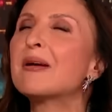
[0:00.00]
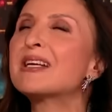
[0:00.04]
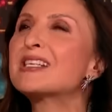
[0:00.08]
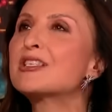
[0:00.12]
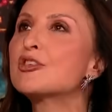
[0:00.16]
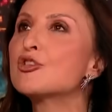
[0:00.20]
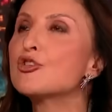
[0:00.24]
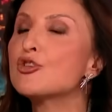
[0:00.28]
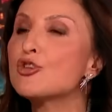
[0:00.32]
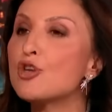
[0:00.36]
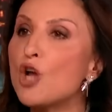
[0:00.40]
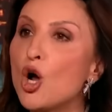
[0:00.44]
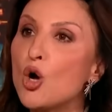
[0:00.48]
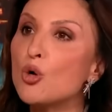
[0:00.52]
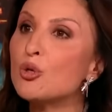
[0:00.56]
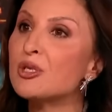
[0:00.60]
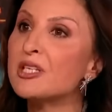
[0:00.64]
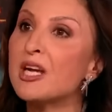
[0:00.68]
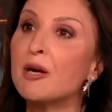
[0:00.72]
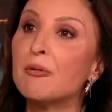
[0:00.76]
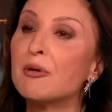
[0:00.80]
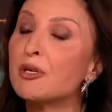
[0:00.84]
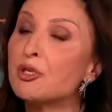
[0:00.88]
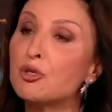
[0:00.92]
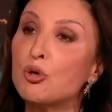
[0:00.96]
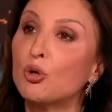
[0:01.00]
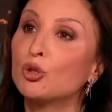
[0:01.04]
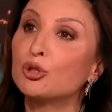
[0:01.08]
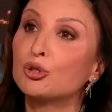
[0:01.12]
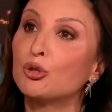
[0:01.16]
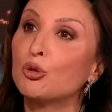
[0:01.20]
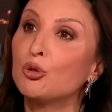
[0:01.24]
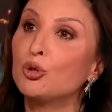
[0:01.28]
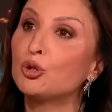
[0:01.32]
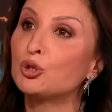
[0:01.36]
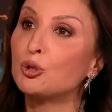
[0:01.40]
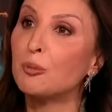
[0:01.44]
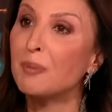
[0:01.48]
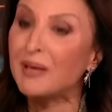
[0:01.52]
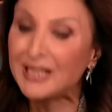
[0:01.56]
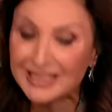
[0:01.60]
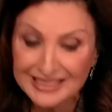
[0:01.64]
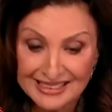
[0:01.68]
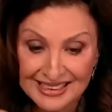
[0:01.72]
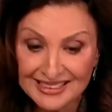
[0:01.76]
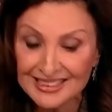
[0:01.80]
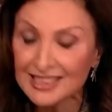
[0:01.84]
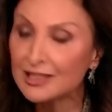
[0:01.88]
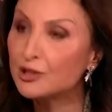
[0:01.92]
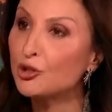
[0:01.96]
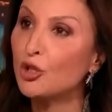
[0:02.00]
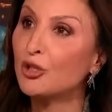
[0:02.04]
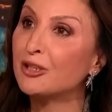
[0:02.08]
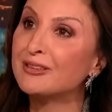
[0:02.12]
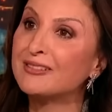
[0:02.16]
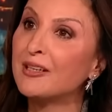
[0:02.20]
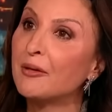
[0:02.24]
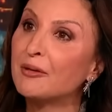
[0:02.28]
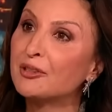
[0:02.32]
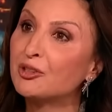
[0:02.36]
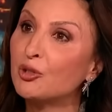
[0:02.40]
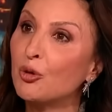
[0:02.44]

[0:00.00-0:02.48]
is no territorial solution because this is not a territorial